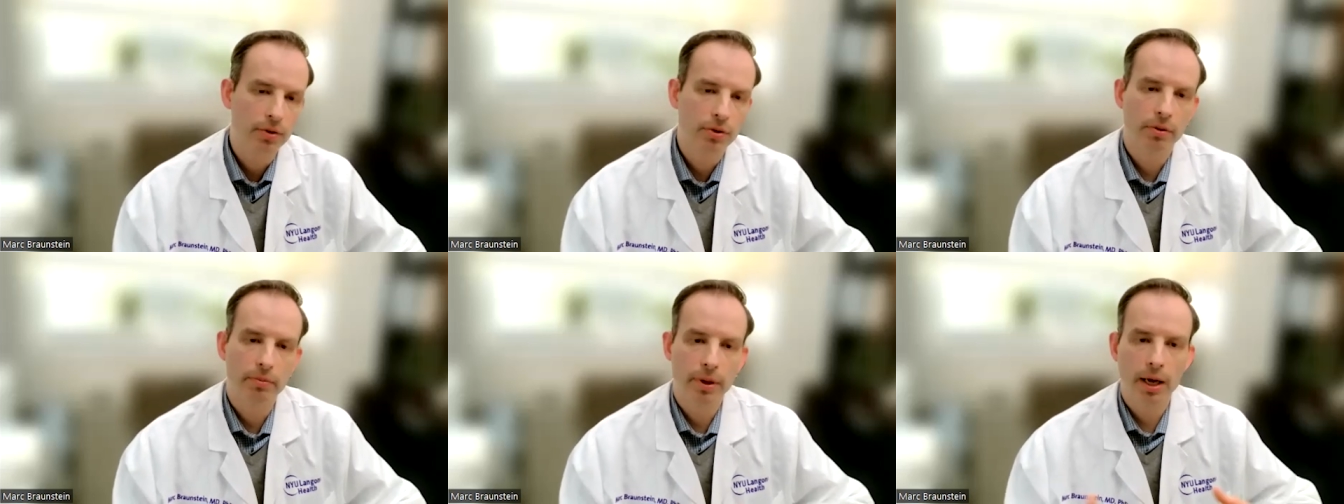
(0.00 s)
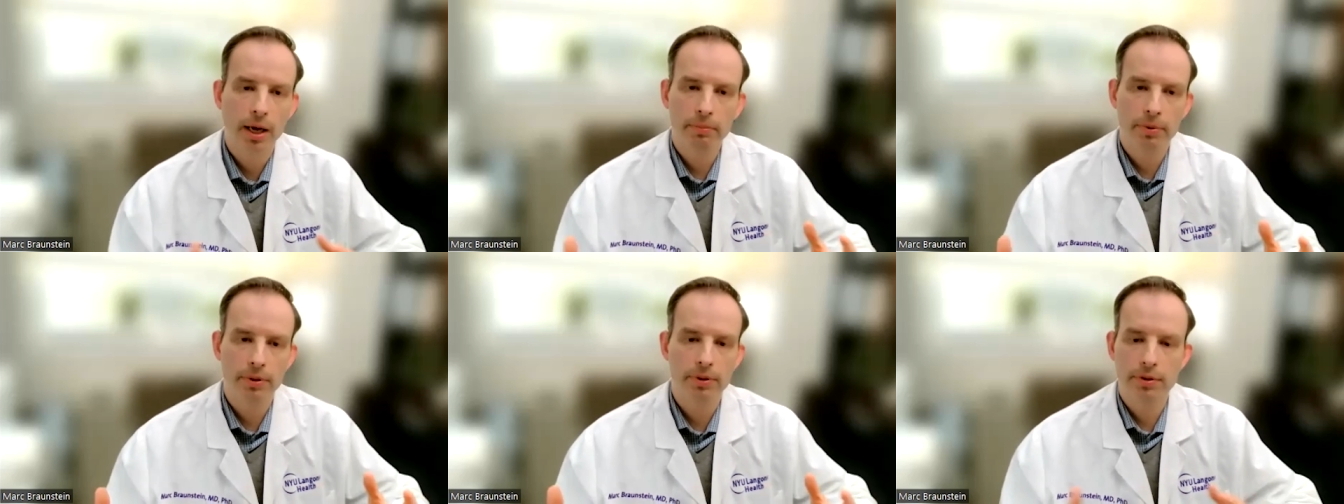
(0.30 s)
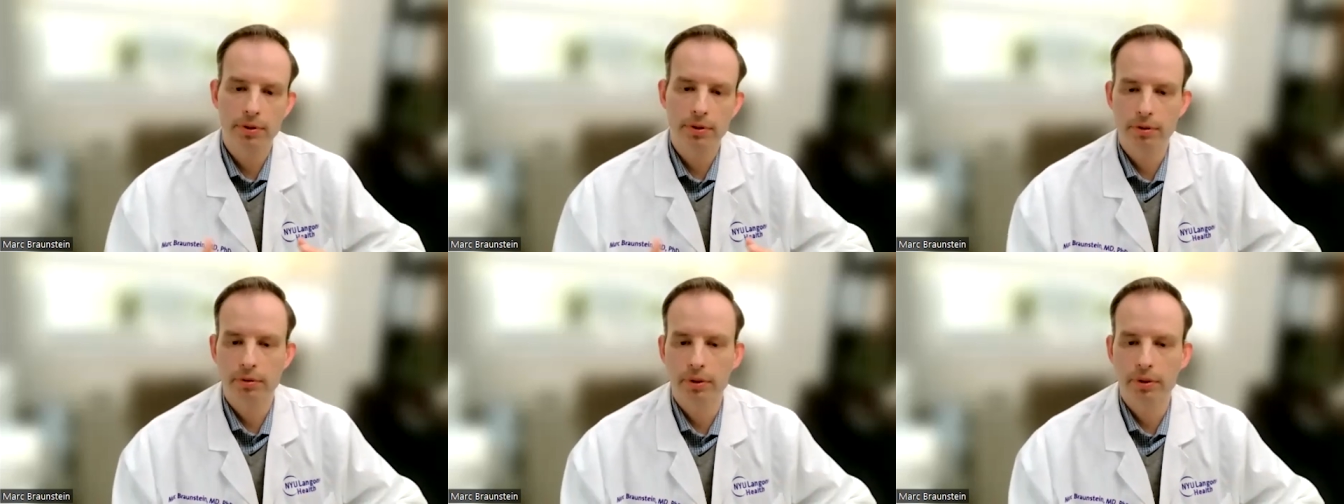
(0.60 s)
So I'm happy
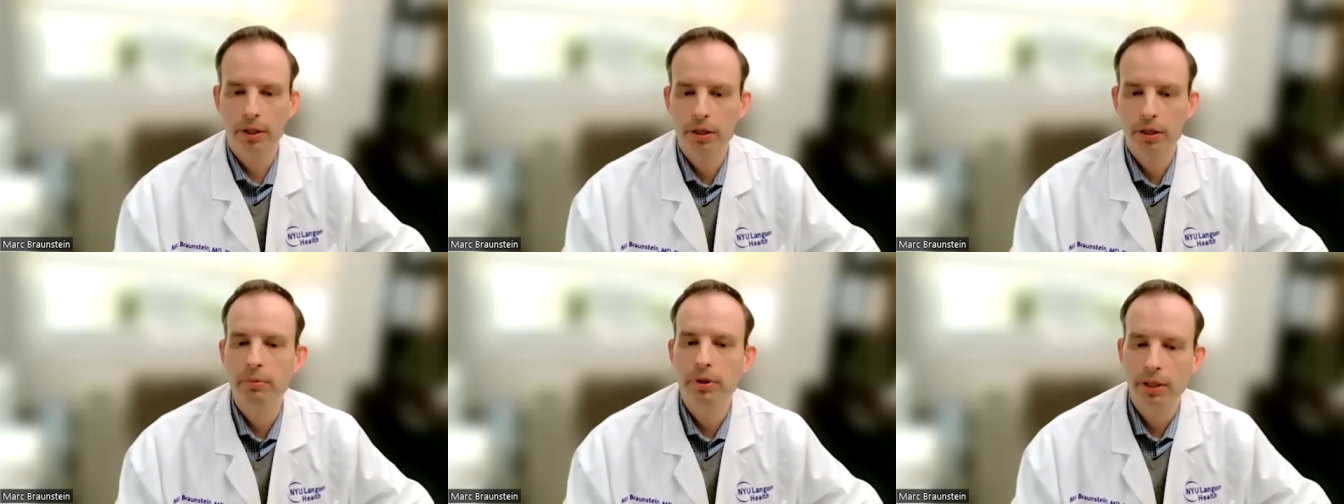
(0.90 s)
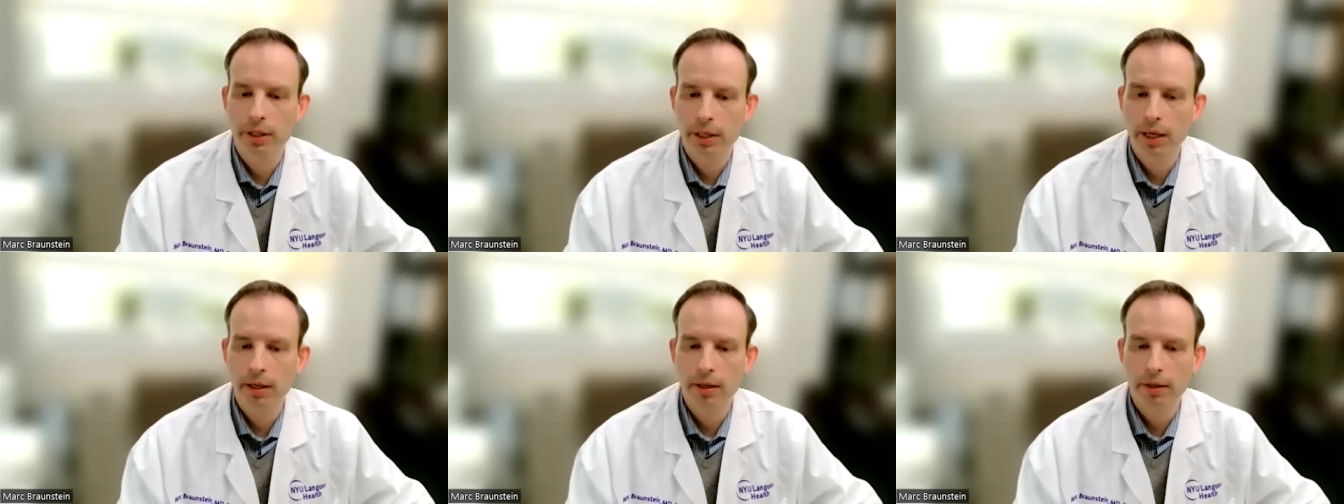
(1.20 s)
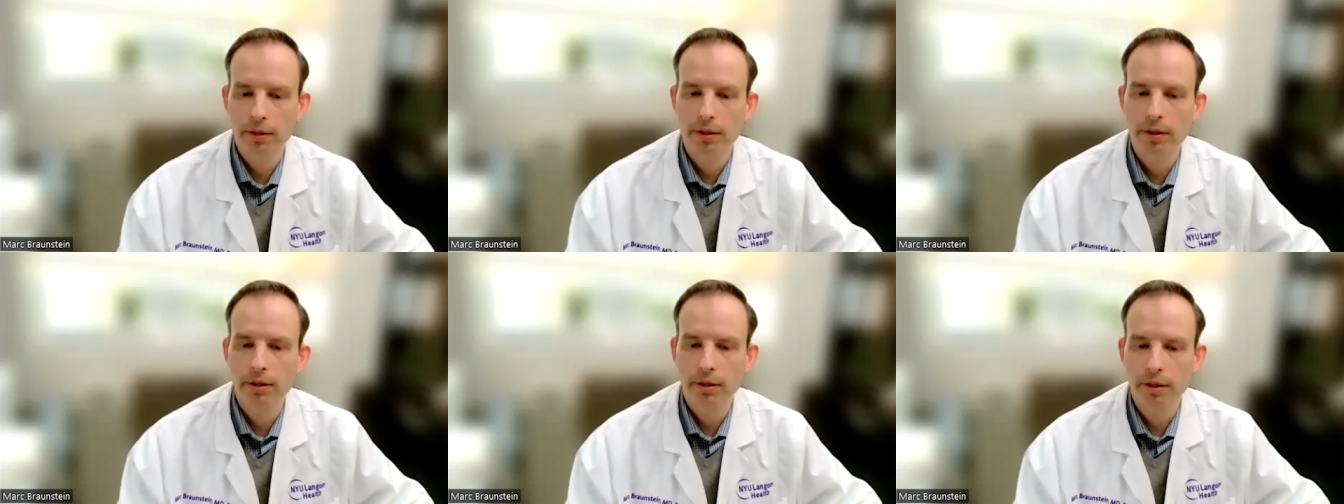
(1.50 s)
to communicate
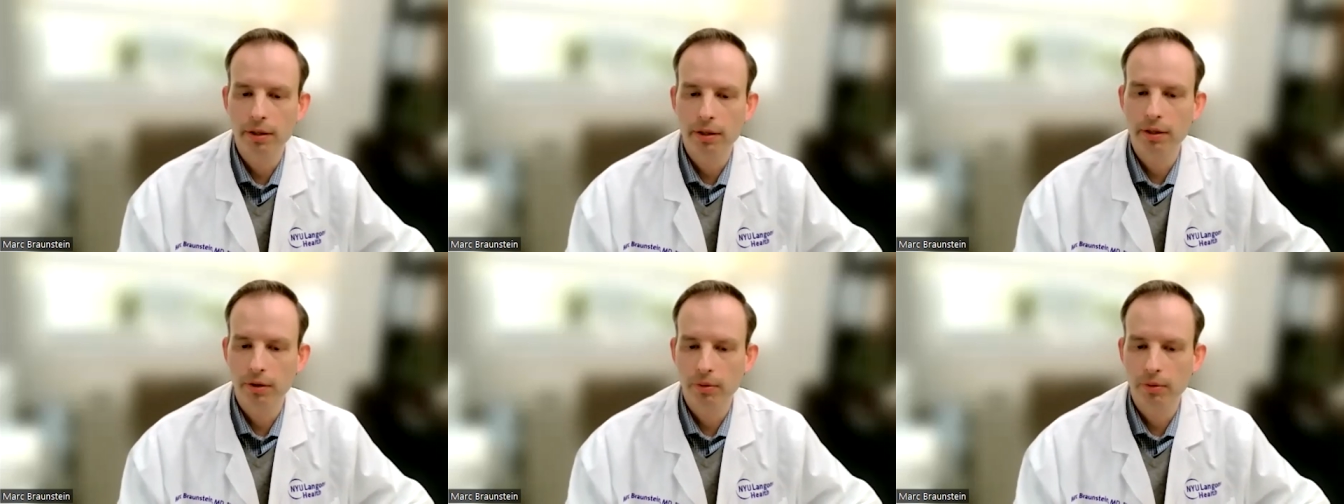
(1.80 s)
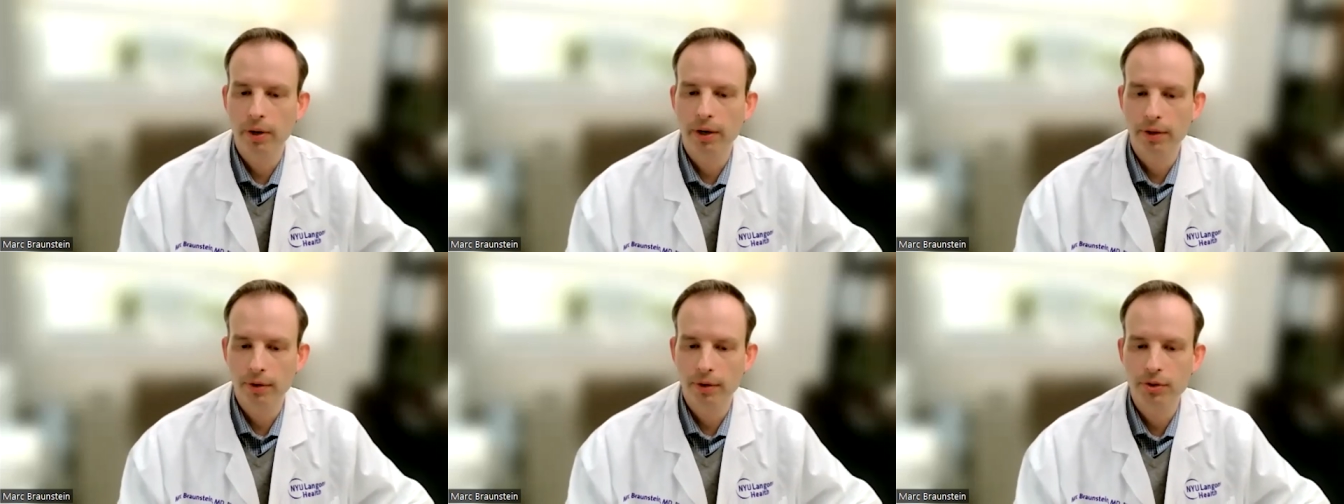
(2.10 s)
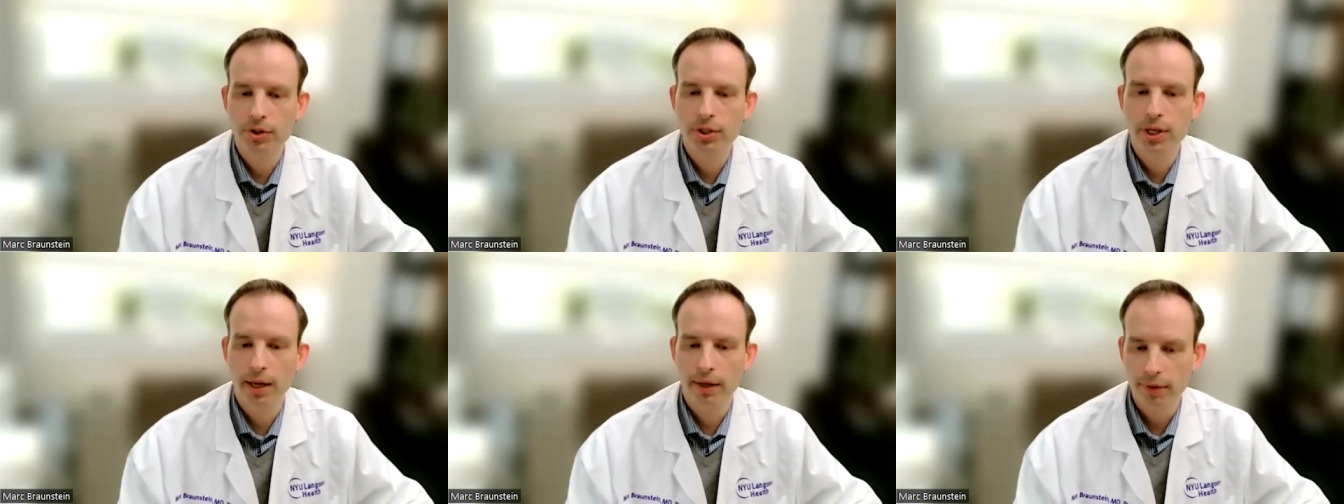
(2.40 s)
in either one of
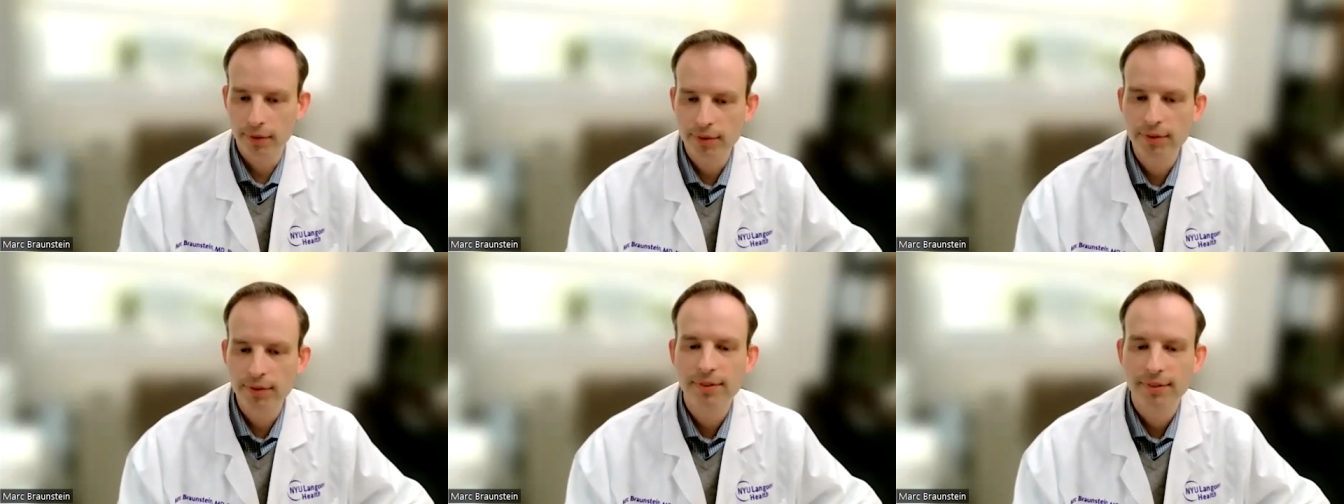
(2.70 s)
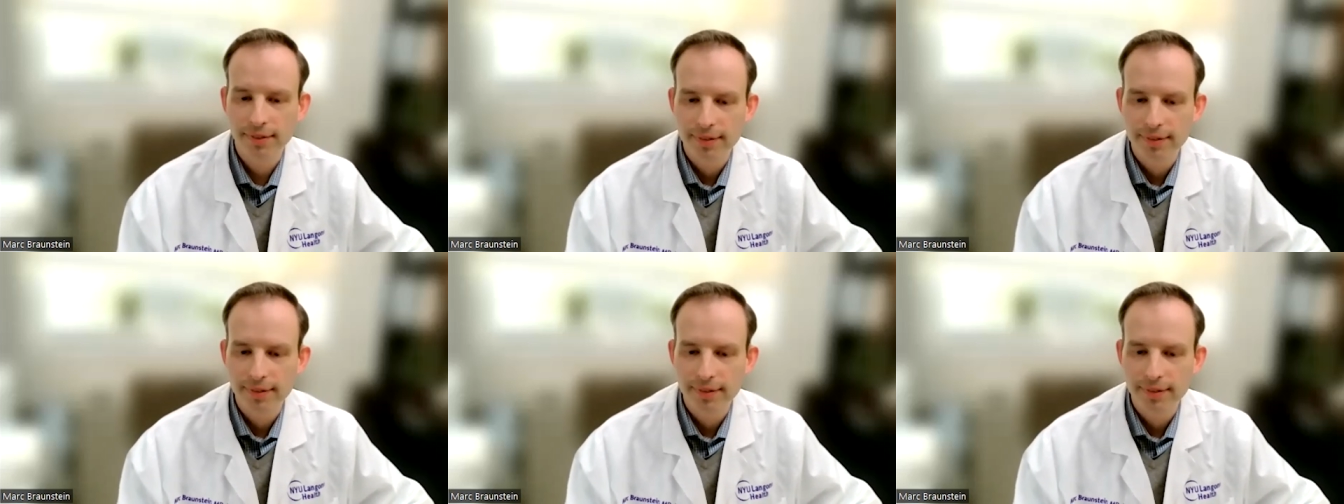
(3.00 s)
those channels.